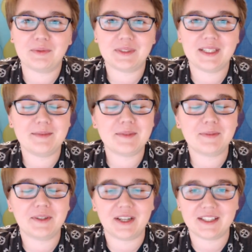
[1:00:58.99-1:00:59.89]
teams
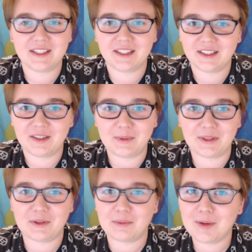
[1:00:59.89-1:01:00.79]
progressing with
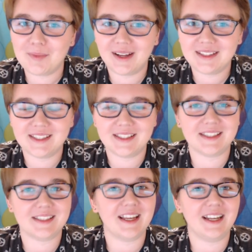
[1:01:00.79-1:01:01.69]
their robots. It's
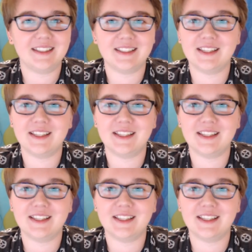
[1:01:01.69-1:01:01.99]
exciting to see the